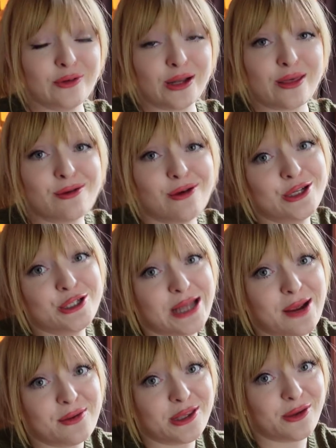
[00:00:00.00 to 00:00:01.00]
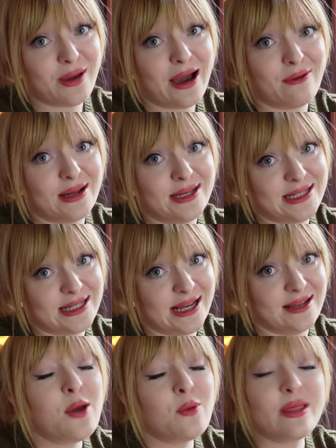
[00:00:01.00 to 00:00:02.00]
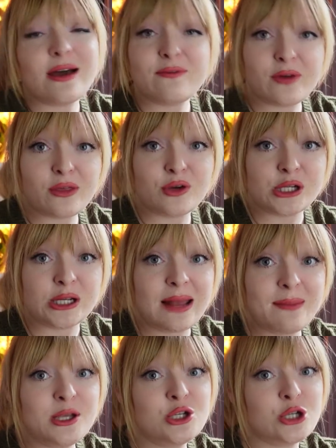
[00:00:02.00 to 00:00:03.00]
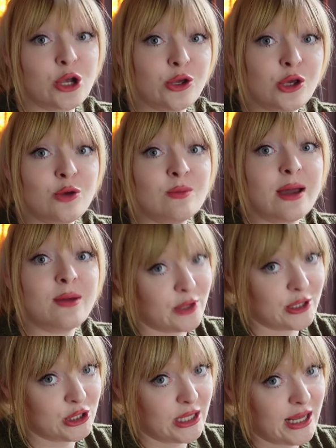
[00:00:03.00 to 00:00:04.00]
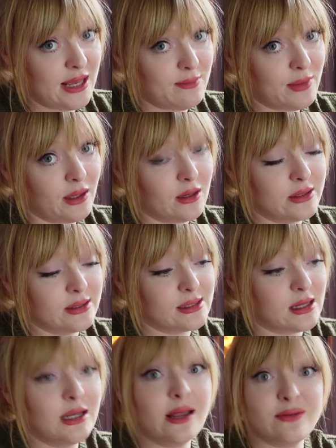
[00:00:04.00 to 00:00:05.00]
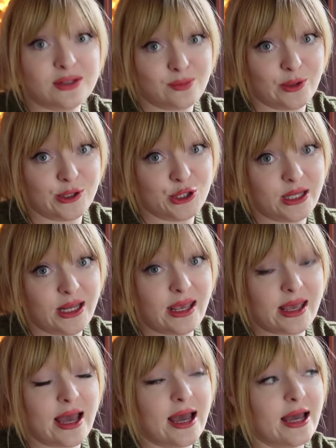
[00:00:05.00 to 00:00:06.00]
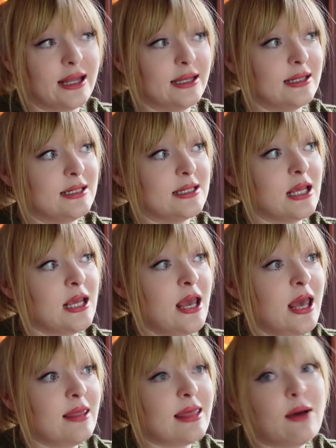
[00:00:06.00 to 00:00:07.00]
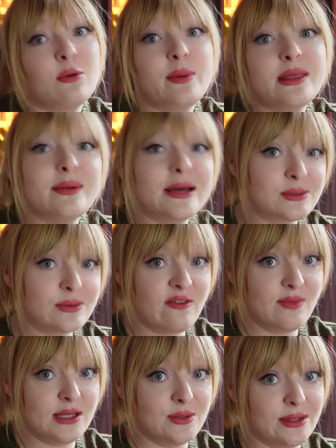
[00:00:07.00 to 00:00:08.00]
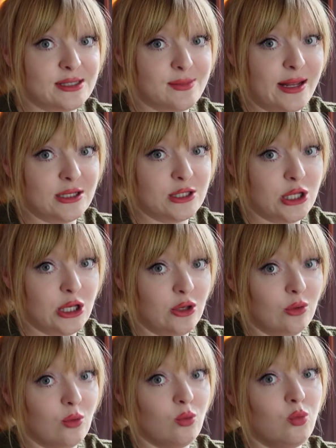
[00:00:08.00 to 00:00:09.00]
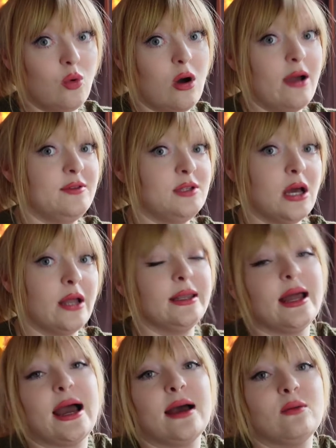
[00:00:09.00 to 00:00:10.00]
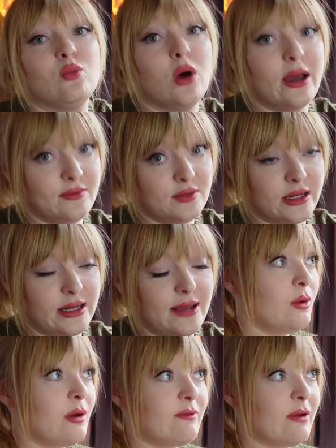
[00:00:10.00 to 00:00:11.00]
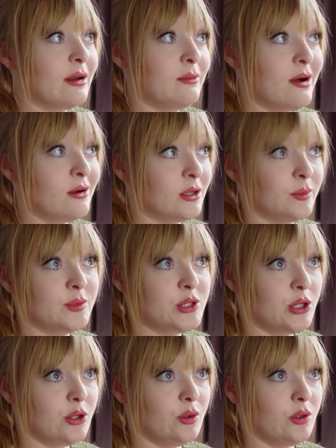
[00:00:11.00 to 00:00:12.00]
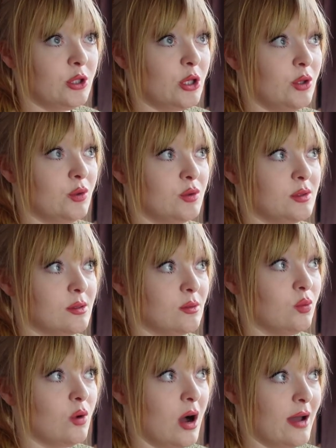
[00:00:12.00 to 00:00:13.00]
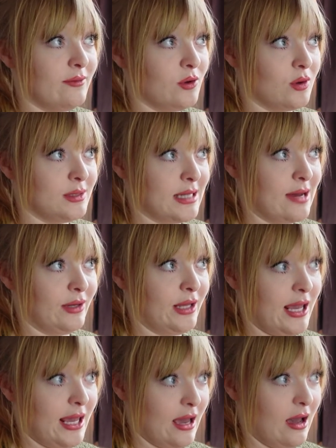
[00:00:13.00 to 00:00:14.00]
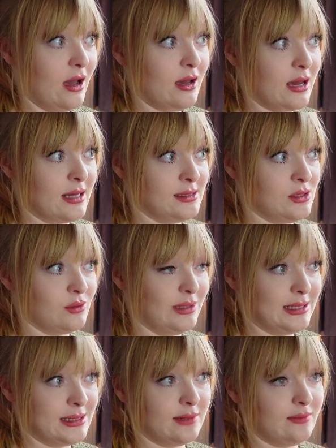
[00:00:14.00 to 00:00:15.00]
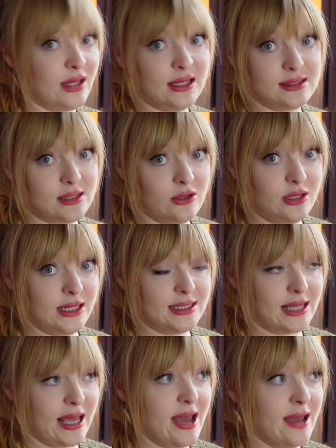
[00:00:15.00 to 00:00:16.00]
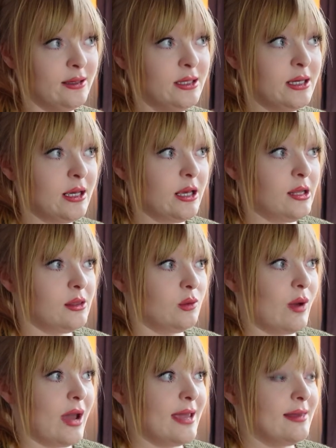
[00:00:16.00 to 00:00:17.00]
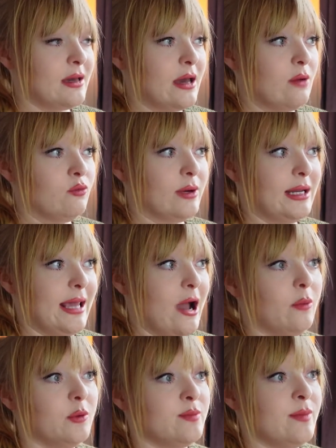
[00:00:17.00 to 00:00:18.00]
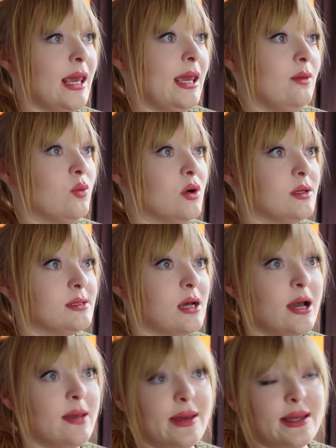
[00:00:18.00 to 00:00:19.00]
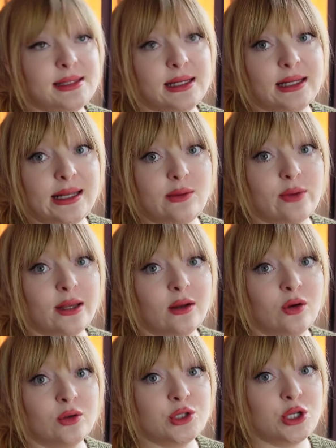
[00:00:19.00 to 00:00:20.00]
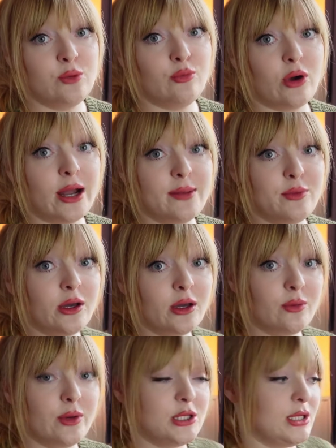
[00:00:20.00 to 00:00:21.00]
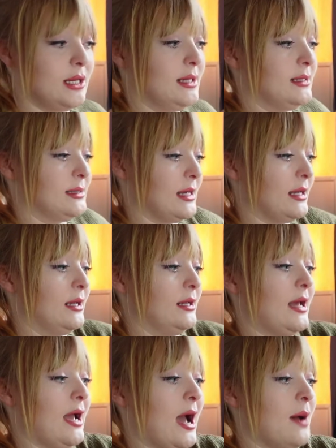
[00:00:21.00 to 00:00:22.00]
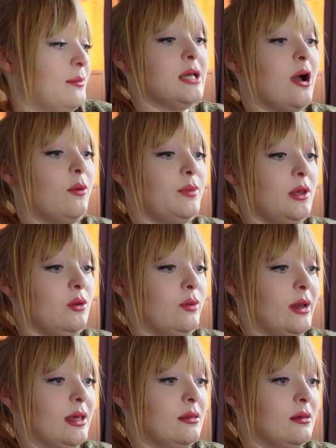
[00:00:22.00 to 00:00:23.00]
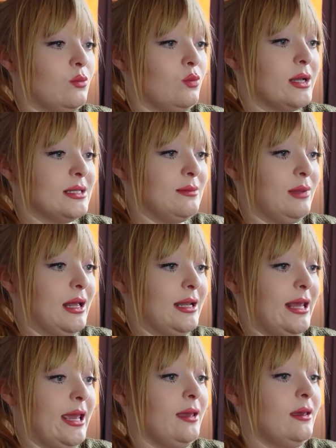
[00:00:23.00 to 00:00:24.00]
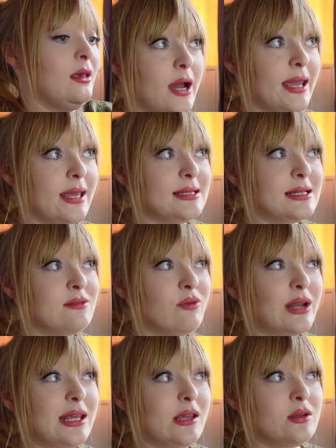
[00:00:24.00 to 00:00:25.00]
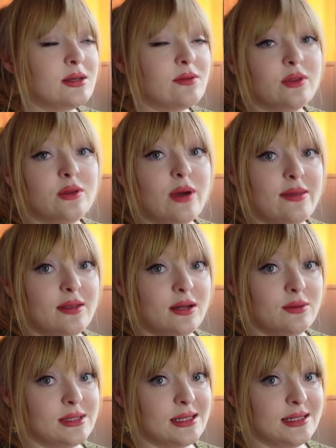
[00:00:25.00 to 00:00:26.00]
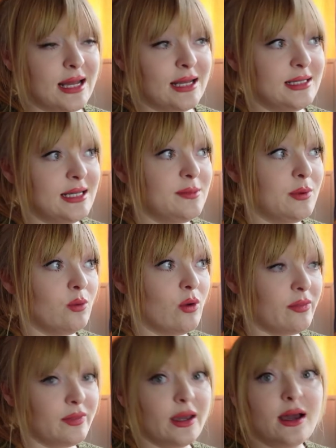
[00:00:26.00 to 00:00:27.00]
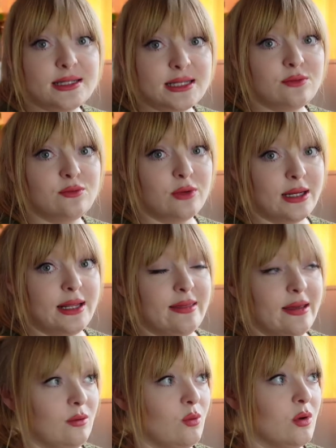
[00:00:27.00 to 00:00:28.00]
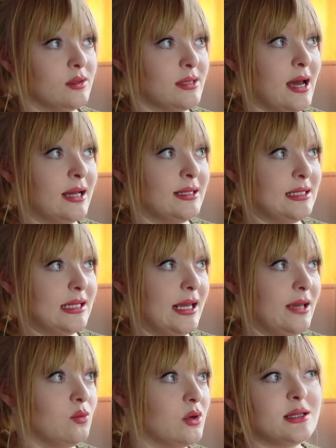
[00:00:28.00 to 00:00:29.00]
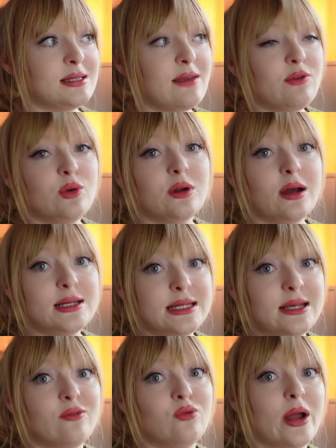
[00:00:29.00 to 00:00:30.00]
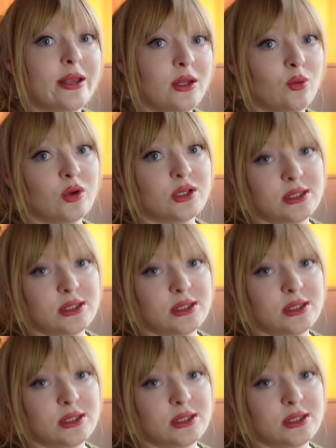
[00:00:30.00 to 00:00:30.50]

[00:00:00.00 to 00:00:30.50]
I thought I'd share with you how I did it. Without further ado, let me show you my spreadsheet, because I love a spreadsheet and that will be the best way for me to explain to you what I've done and why I've done it. You are very welcome to use what I've got down here as your list of things that you need to get. The way that really helped me was I basically went on to Bridebook, which is an app to help you with wedding planning. I didn't really use it for the way that it was intended, but one thing I did really think was handy. It does give you an idea of when you want